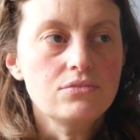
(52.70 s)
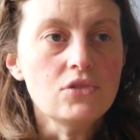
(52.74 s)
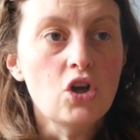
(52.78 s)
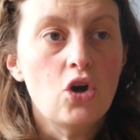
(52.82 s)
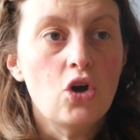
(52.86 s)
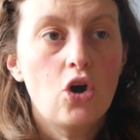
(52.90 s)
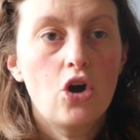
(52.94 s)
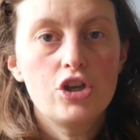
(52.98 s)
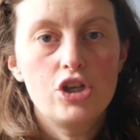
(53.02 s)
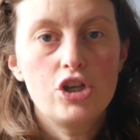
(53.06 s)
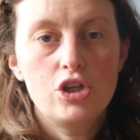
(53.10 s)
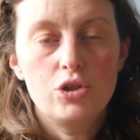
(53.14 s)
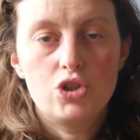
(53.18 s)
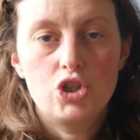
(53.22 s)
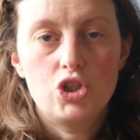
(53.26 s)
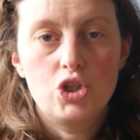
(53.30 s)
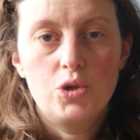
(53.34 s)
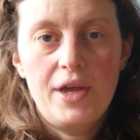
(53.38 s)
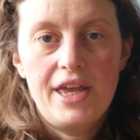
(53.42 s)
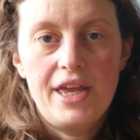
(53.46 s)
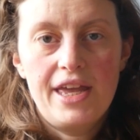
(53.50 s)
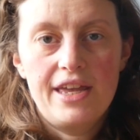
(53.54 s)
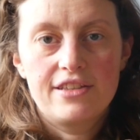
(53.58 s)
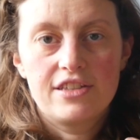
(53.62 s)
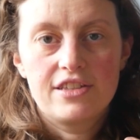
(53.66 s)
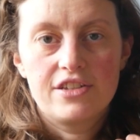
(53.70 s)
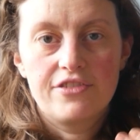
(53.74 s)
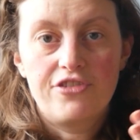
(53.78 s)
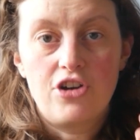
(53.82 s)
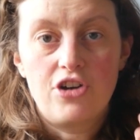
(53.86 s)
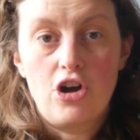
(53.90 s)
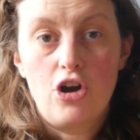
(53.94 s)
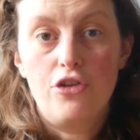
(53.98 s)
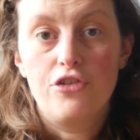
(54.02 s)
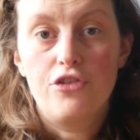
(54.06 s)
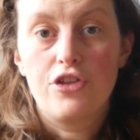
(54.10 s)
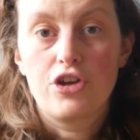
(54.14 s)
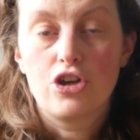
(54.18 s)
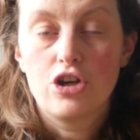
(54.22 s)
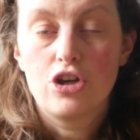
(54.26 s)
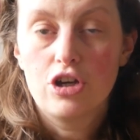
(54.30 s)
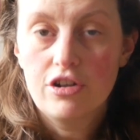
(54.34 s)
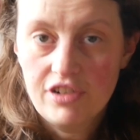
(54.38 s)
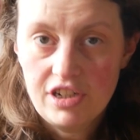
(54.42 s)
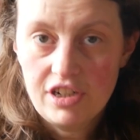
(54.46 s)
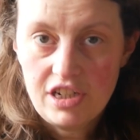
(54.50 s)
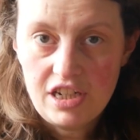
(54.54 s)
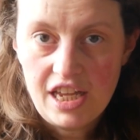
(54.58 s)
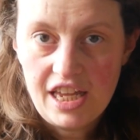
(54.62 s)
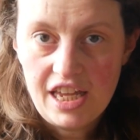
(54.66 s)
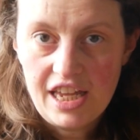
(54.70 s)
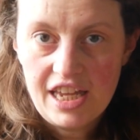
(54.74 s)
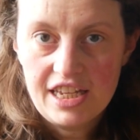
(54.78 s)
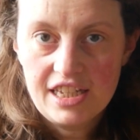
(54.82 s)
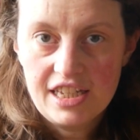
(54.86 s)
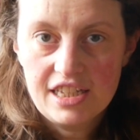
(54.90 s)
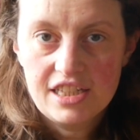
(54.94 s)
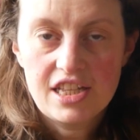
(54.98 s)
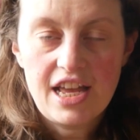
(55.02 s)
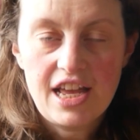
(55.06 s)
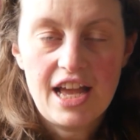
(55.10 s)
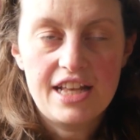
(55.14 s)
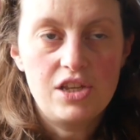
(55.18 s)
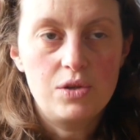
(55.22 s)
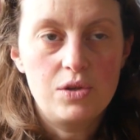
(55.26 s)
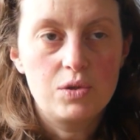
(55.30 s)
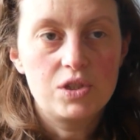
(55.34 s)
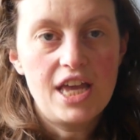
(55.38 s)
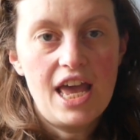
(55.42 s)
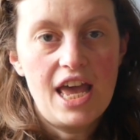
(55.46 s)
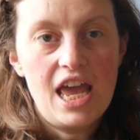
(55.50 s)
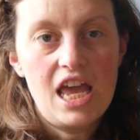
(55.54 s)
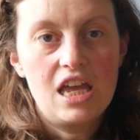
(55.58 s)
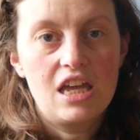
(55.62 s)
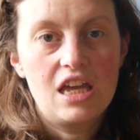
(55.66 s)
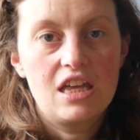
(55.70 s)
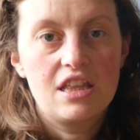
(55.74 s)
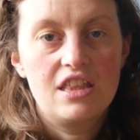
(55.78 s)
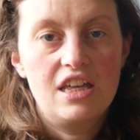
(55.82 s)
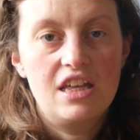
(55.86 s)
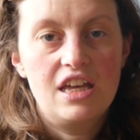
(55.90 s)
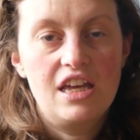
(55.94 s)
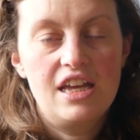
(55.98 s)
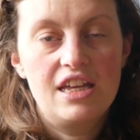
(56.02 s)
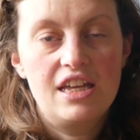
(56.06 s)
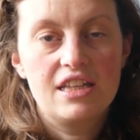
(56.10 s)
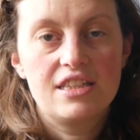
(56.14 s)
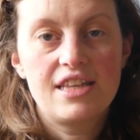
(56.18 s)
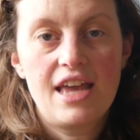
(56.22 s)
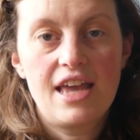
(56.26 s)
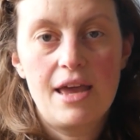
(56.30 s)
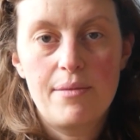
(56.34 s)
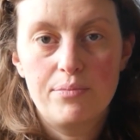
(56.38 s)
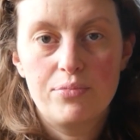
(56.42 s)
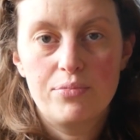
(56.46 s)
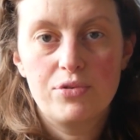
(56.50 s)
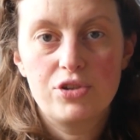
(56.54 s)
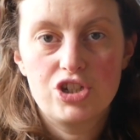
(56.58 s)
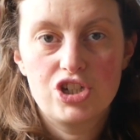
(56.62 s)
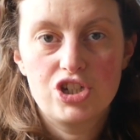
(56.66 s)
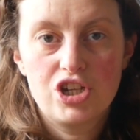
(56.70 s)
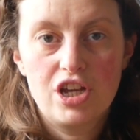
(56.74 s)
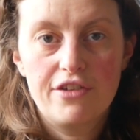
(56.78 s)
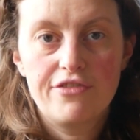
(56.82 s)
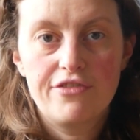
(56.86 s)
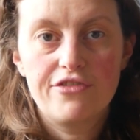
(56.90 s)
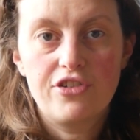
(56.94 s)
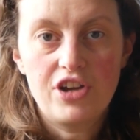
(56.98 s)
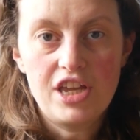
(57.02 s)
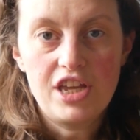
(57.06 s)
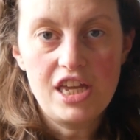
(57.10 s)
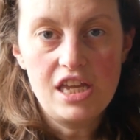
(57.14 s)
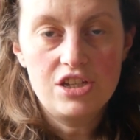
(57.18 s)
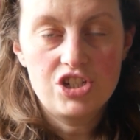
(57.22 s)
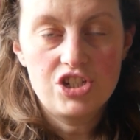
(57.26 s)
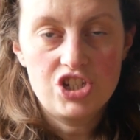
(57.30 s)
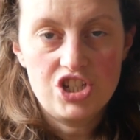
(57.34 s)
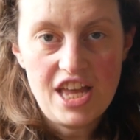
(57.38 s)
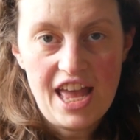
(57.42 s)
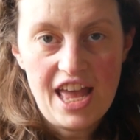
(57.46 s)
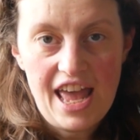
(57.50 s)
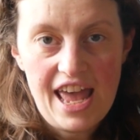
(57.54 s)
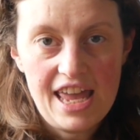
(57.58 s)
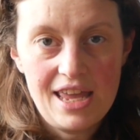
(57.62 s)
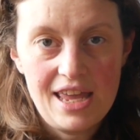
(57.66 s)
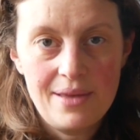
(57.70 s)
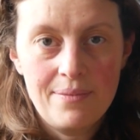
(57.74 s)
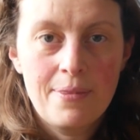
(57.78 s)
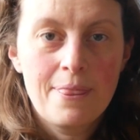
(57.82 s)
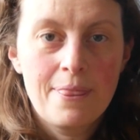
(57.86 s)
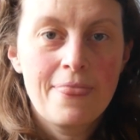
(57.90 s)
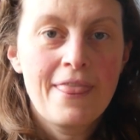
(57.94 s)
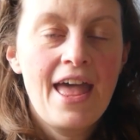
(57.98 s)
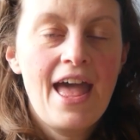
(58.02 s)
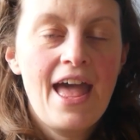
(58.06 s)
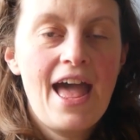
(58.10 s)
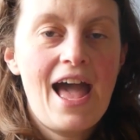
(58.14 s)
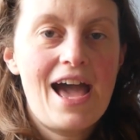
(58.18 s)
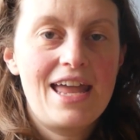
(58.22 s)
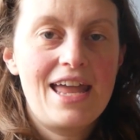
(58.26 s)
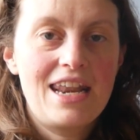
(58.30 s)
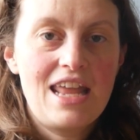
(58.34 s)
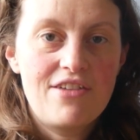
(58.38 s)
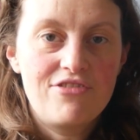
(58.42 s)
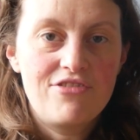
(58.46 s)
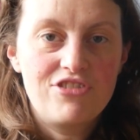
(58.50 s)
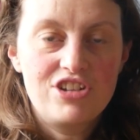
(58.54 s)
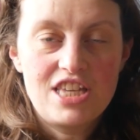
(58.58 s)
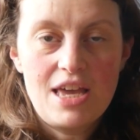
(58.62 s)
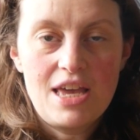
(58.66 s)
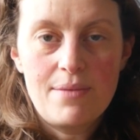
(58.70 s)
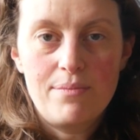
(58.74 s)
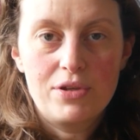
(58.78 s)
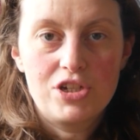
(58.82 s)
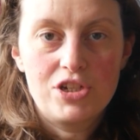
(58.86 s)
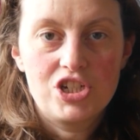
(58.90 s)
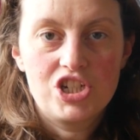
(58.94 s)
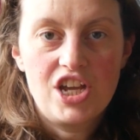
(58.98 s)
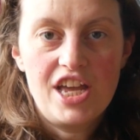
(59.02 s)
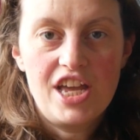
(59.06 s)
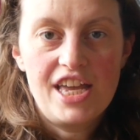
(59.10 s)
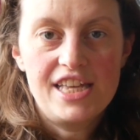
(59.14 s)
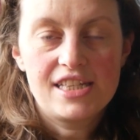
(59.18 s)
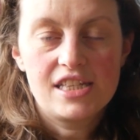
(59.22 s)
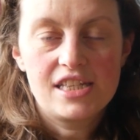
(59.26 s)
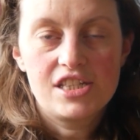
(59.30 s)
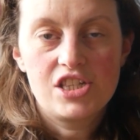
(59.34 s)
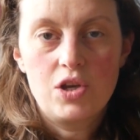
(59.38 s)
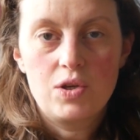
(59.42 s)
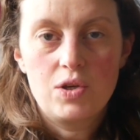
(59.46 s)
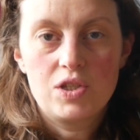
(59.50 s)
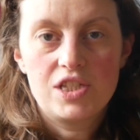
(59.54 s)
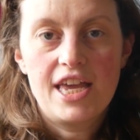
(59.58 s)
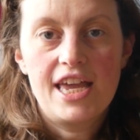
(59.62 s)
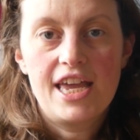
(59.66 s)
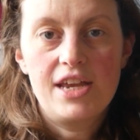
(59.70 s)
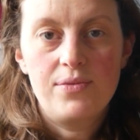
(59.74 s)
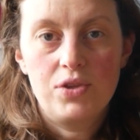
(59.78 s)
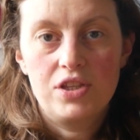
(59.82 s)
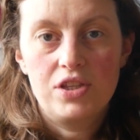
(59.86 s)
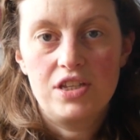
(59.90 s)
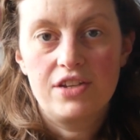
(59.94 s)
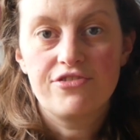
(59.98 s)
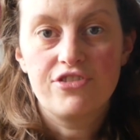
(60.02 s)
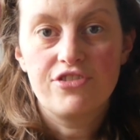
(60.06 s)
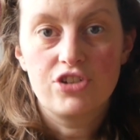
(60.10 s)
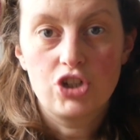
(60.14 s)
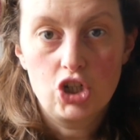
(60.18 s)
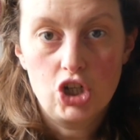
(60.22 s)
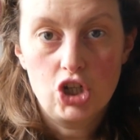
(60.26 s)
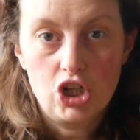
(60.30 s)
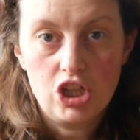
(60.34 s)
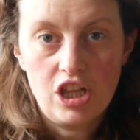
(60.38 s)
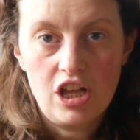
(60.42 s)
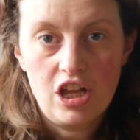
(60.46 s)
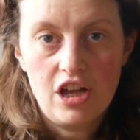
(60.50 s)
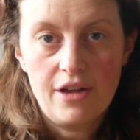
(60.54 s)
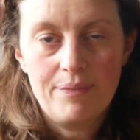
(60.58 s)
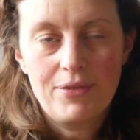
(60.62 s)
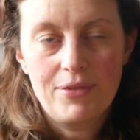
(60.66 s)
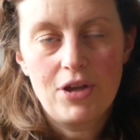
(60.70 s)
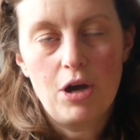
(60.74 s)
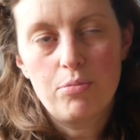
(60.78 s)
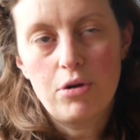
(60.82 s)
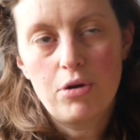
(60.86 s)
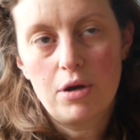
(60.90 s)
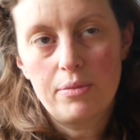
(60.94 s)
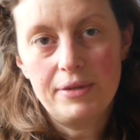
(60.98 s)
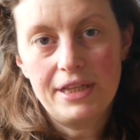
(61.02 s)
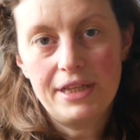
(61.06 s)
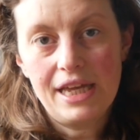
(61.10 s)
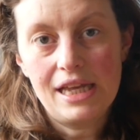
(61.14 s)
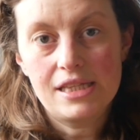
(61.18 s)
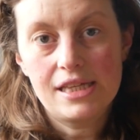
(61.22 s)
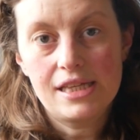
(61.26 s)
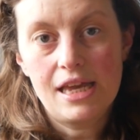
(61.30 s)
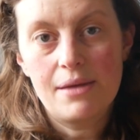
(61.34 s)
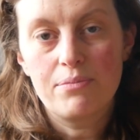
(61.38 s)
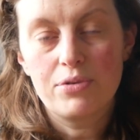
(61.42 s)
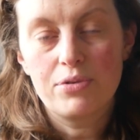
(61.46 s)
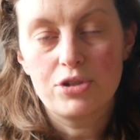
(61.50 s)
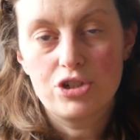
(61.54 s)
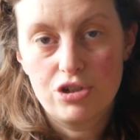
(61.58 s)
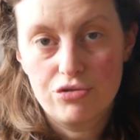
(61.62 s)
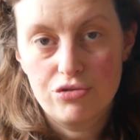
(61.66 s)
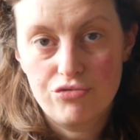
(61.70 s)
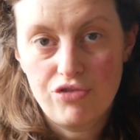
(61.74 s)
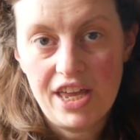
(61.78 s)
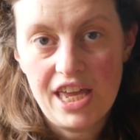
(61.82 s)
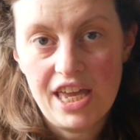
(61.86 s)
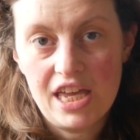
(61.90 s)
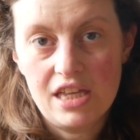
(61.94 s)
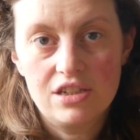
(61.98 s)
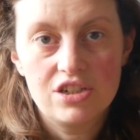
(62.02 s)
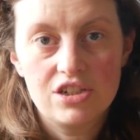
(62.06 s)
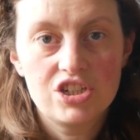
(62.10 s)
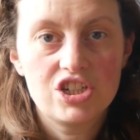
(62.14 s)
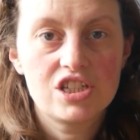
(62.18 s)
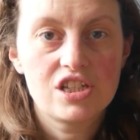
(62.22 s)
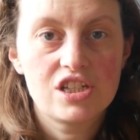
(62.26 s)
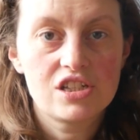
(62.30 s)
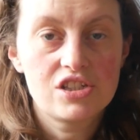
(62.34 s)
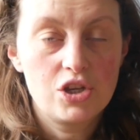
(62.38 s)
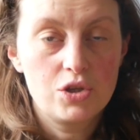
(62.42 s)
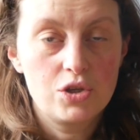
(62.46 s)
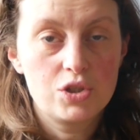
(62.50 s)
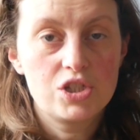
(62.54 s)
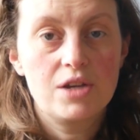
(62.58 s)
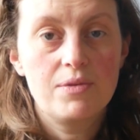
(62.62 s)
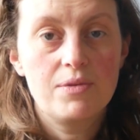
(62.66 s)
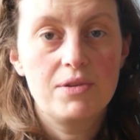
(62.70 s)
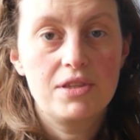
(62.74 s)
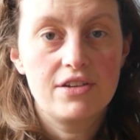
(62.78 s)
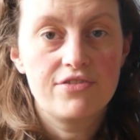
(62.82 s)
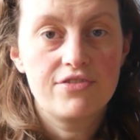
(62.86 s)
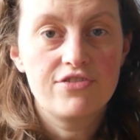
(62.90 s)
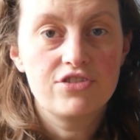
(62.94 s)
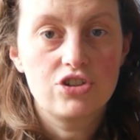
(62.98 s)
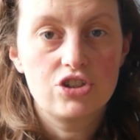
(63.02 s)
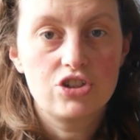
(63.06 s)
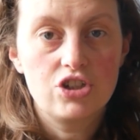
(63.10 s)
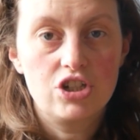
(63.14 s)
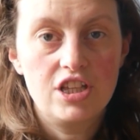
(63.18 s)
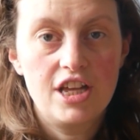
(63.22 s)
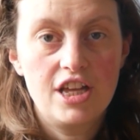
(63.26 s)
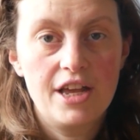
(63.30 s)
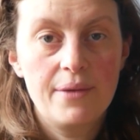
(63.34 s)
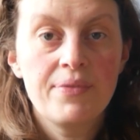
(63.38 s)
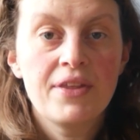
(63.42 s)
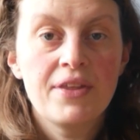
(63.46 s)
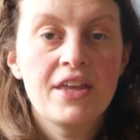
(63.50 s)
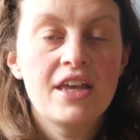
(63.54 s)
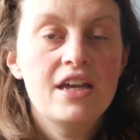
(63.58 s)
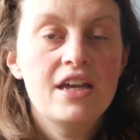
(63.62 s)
or you do it for the current year, and you take the temperature for each day, and every temperature is associated with a different colour, or probably a temperature range is associated with a different colour.